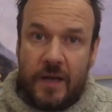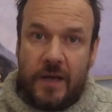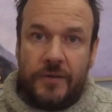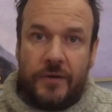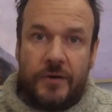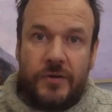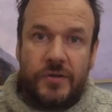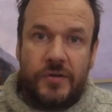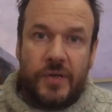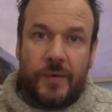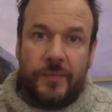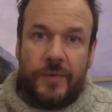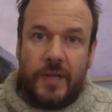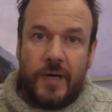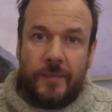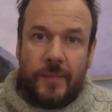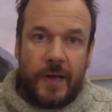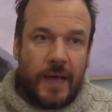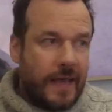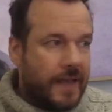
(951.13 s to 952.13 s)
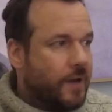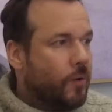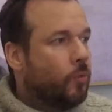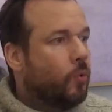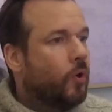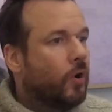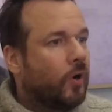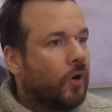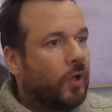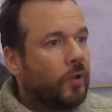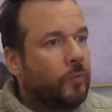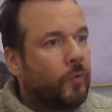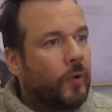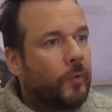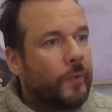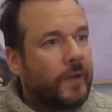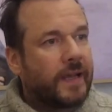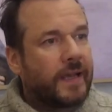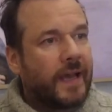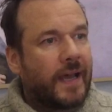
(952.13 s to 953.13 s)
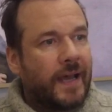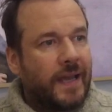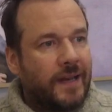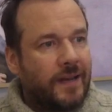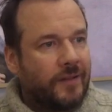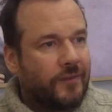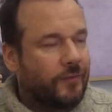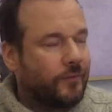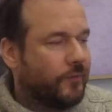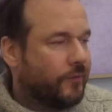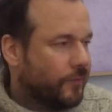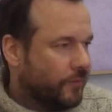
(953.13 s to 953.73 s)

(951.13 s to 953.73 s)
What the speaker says: There's something about, in a world where we kind of